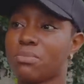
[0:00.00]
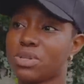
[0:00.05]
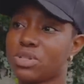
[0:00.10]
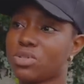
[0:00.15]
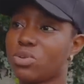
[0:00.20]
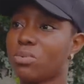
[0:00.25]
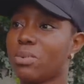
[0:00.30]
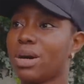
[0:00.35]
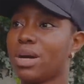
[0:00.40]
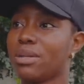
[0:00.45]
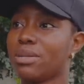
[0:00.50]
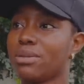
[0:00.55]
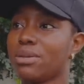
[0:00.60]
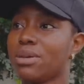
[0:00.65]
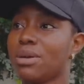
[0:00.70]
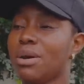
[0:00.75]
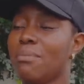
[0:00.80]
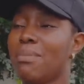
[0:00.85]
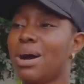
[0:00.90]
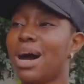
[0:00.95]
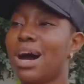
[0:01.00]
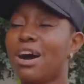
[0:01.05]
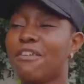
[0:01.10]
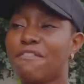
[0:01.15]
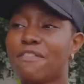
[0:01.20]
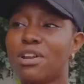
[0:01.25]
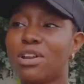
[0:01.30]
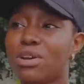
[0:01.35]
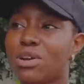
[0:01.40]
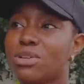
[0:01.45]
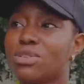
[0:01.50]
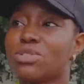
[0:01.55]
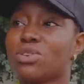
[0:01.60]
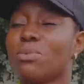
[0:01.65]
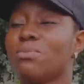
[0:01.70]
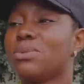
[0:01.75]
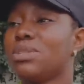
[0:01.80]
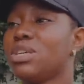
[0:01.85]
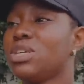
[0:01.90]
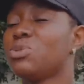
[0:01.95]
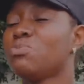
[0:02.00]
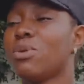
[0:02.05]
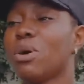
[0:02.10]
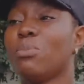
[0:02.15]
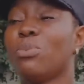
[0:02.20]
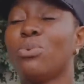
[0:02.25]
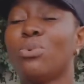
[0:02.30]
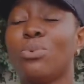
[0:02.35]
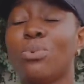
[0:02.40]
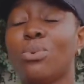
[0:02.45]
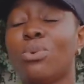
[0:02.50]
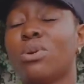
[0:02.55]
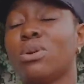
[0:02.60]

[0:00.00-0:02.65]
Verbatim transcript: I stubborn. I have to learn some things from my